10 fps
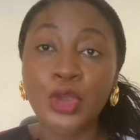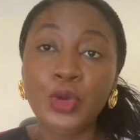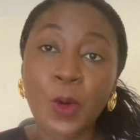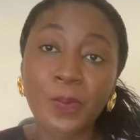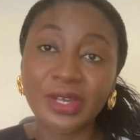
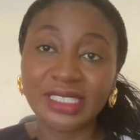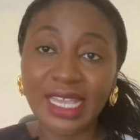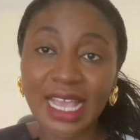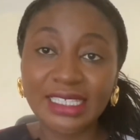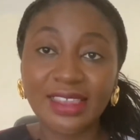you will
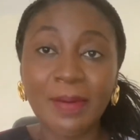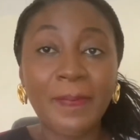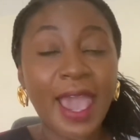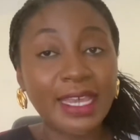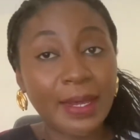present the
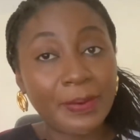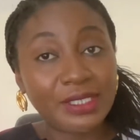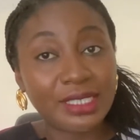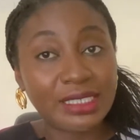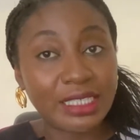bank
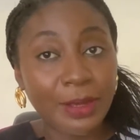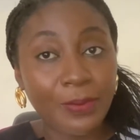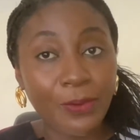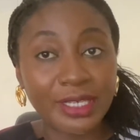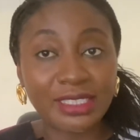deposit slip
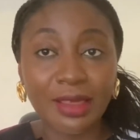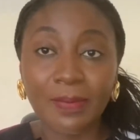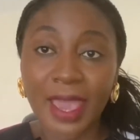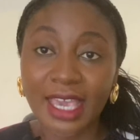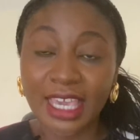which the
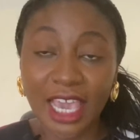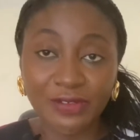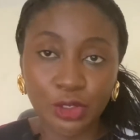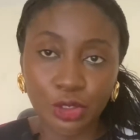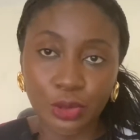bank gave
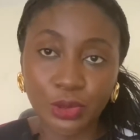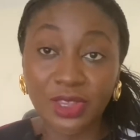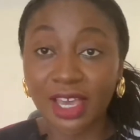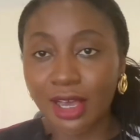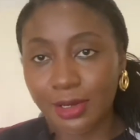to you to
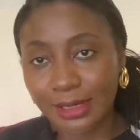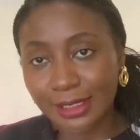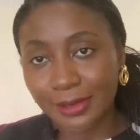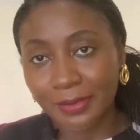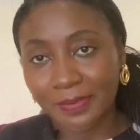the
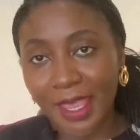council,